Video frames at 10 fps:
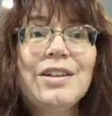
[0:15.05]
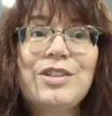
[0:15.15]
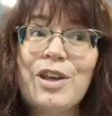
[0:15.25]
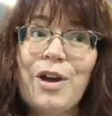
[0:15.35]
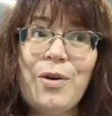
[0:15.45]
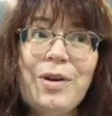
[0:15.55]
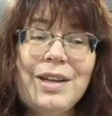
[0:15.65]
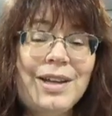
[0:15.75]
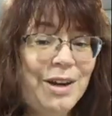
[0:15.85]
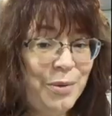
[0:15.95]
So
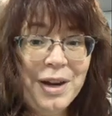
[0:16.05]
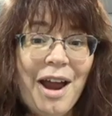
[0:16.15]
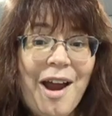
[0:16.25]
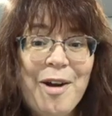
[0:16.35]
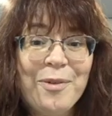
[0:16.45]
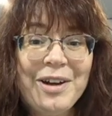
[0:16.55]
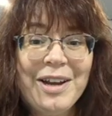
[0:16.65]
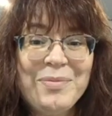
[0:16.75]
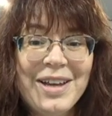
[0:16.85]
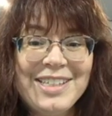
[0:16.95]
here we are, we're
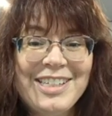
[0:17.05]
in my